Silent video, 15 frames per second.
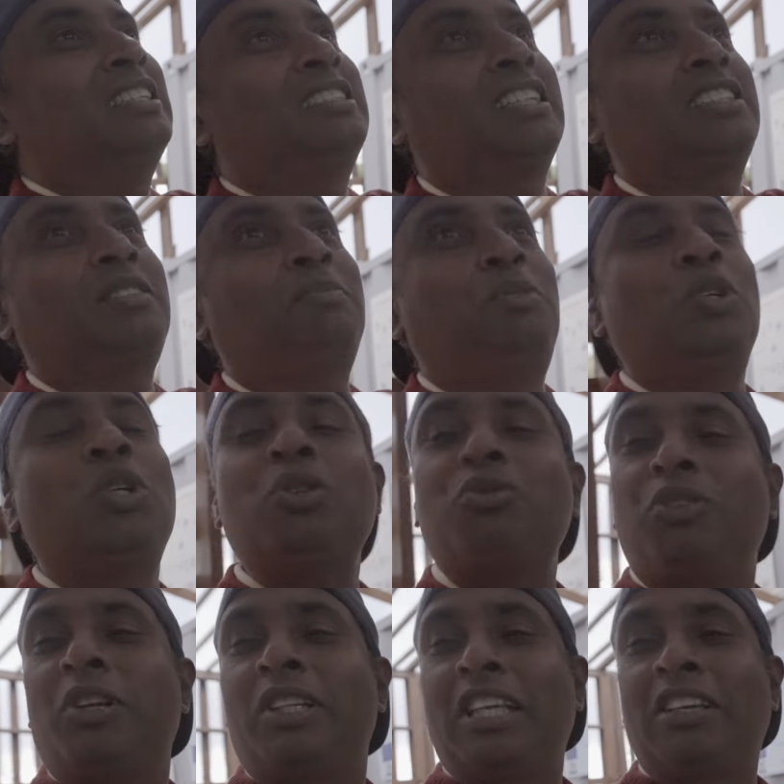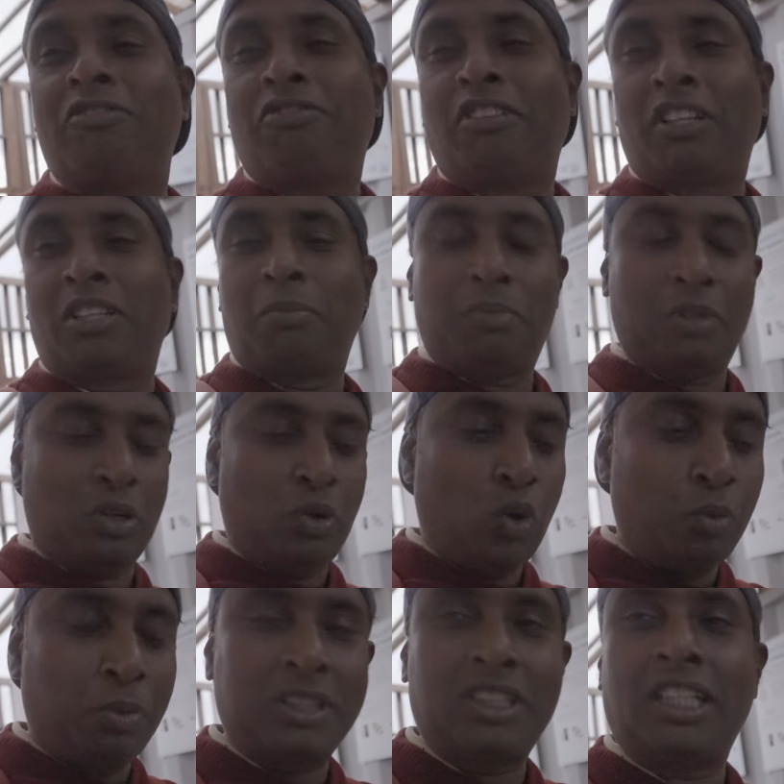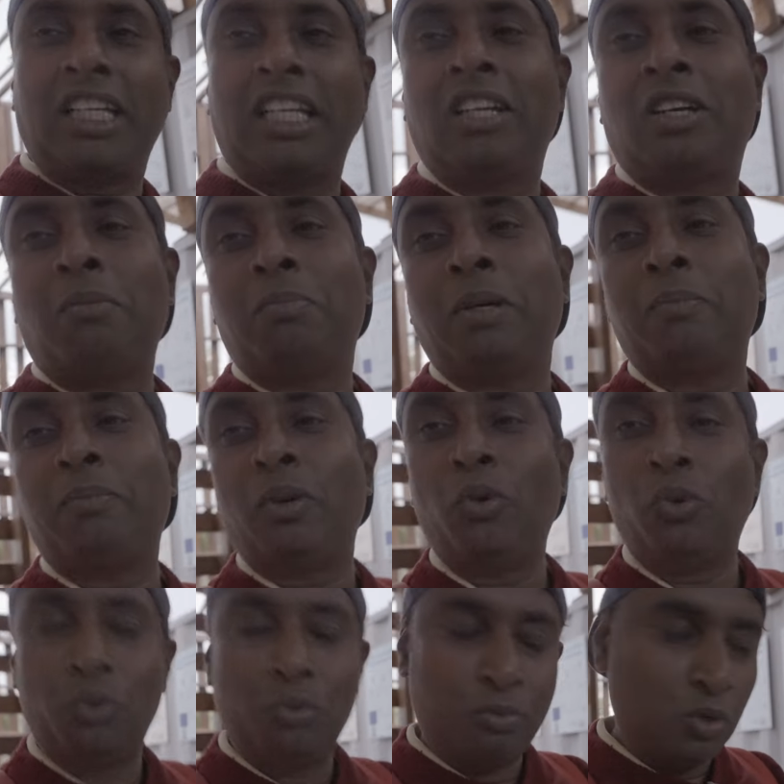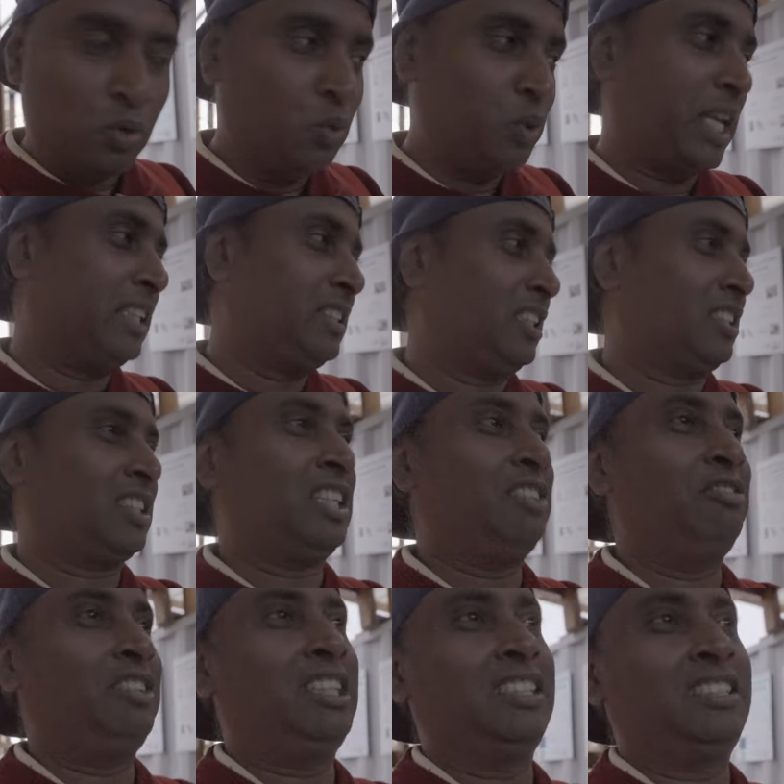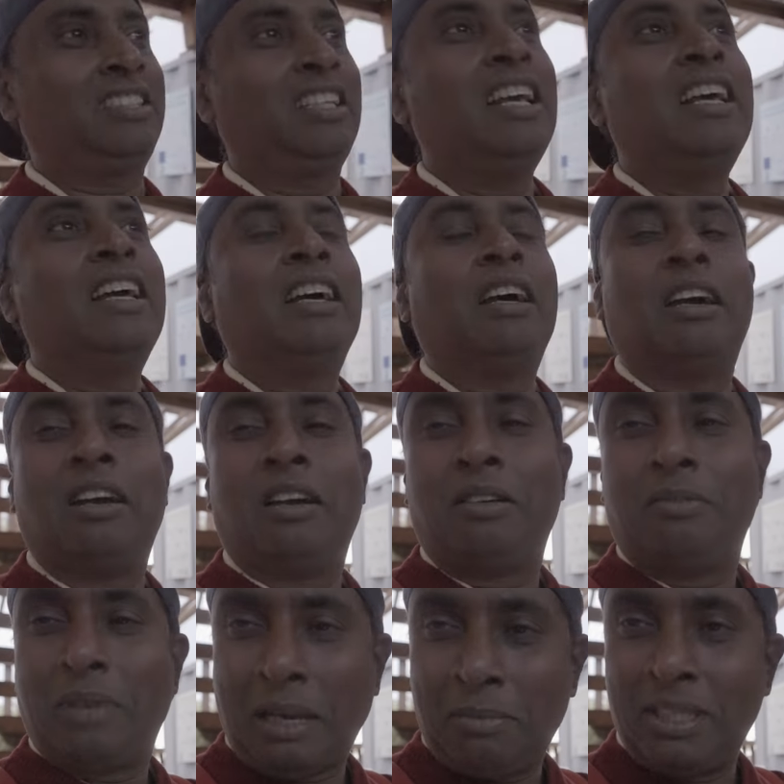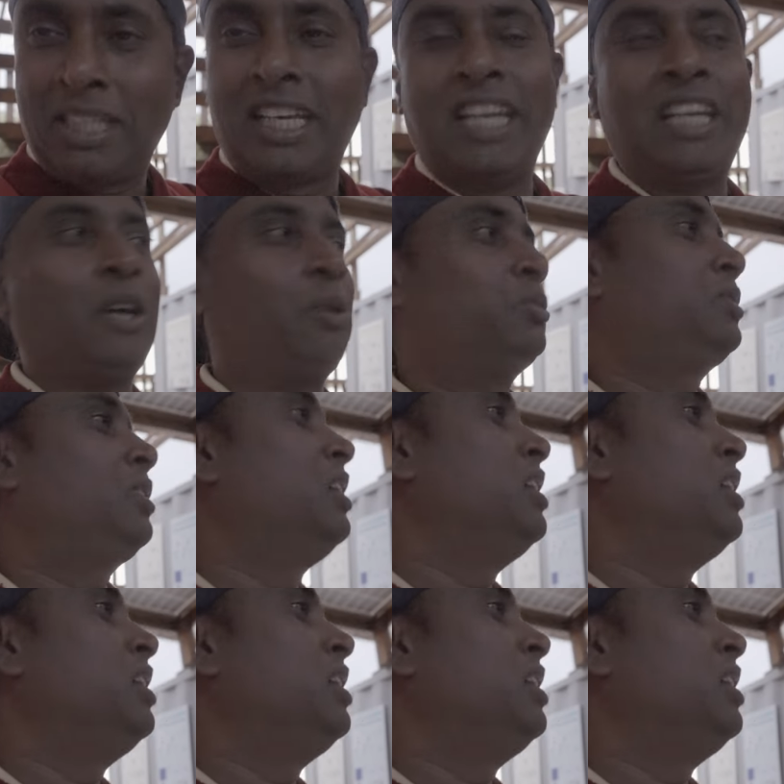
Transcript: such a beautiful thing for the low budget income people who who can sustain with this uh, I mean greenhouse.